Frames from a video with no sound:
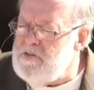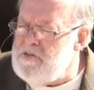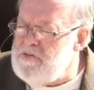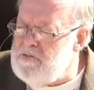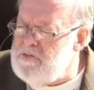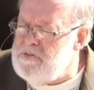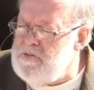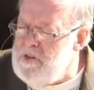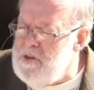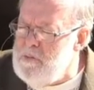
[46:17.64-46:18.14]

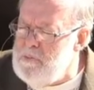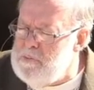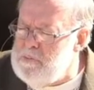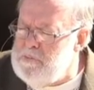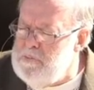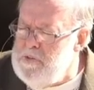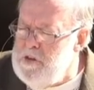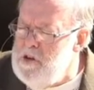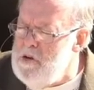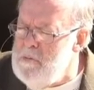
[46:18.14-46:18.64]
you,
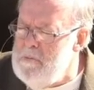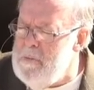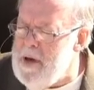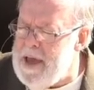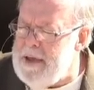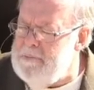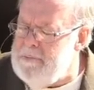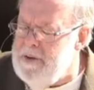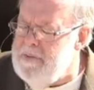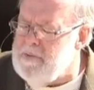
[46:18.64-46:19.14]
you
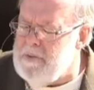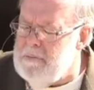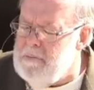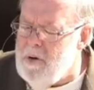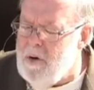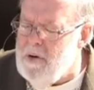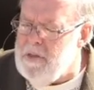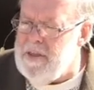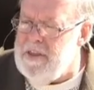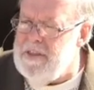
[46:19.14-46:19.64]
made me for
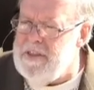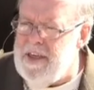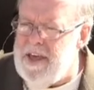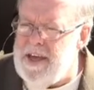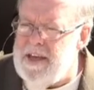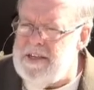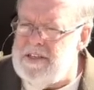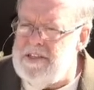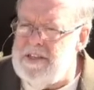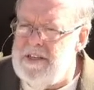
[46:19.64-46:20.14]
more than
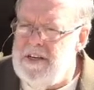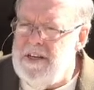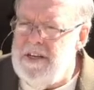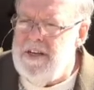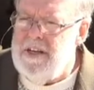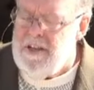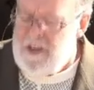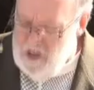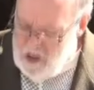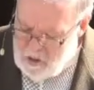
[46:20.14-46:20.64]
this.
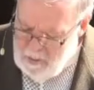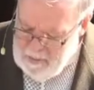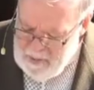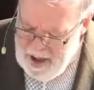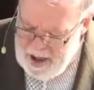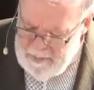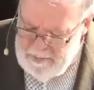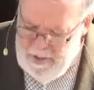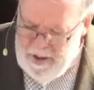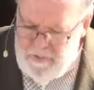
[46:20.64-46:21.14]
You
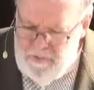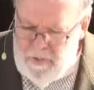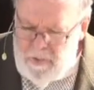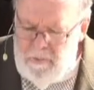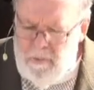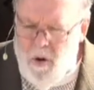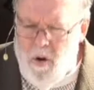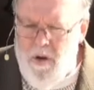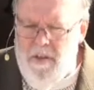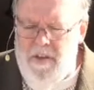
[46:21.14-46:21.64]
made me for
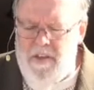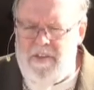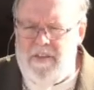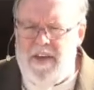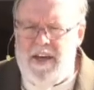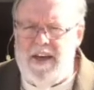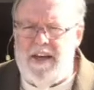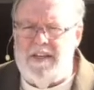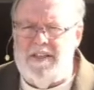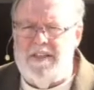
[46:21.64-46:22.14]
more than
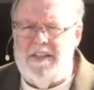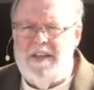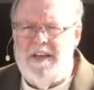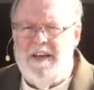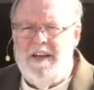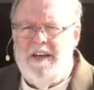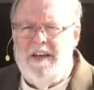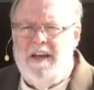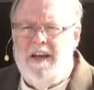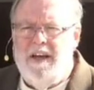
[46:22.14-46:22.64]
this.
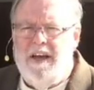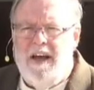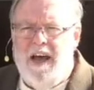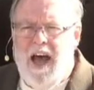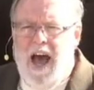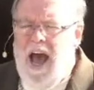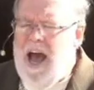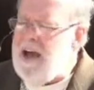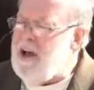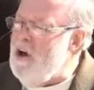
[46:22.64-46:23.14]

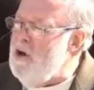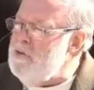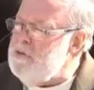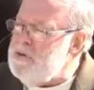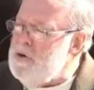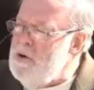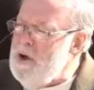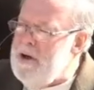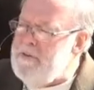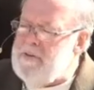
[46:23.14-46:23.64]
I go
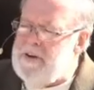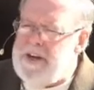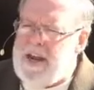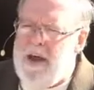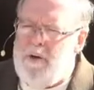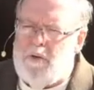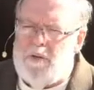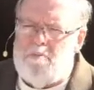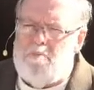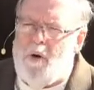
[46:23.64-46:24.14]
through every day
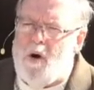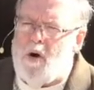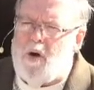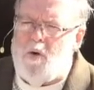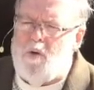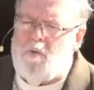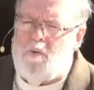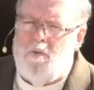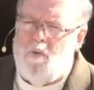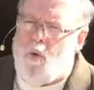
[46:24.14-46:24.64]
with more
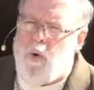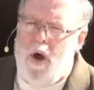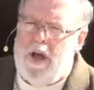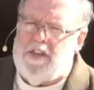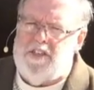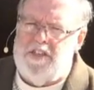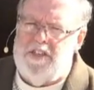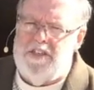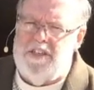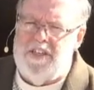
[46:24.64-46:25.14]

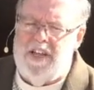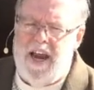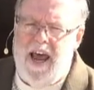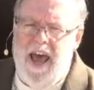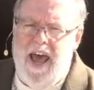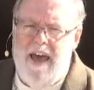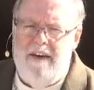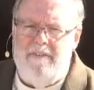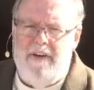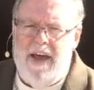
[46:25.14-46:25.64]
questions than I
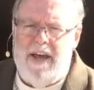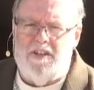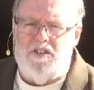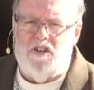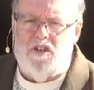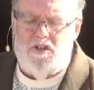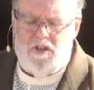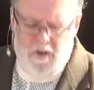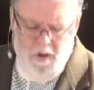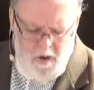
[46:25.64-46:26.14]
have
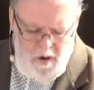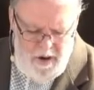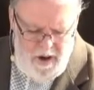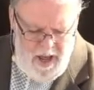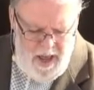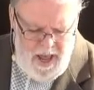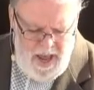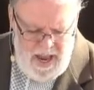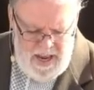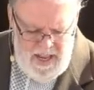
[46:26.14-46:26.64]
answers, Lord,
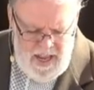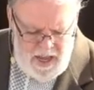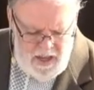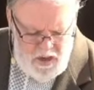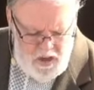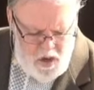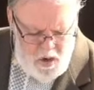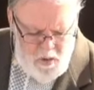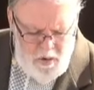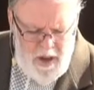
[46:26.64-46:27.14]
and
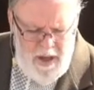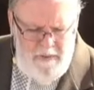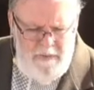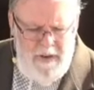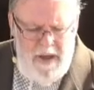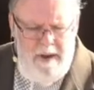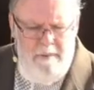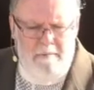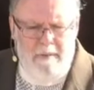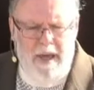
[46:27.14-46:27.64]
yet you live
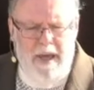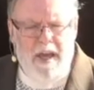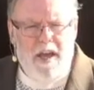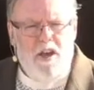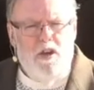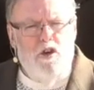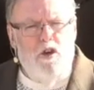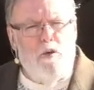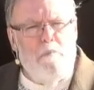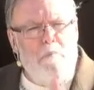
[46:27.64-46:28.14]
in me.
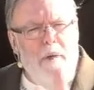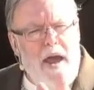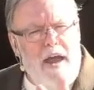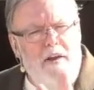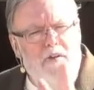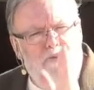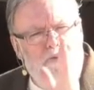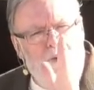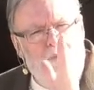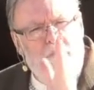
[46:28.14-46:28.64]
You're
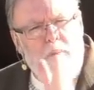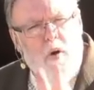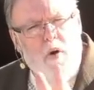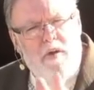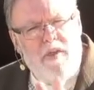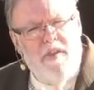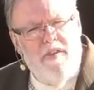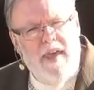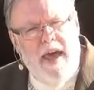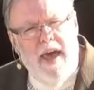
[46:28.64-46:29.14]
made for more
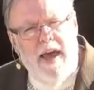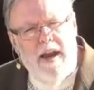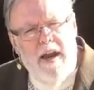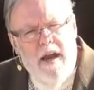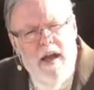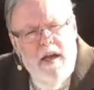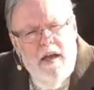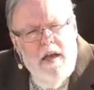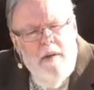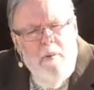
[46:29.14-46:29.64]
than that.
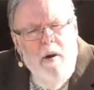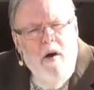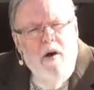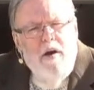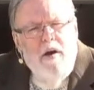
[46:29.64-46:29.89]
Come on,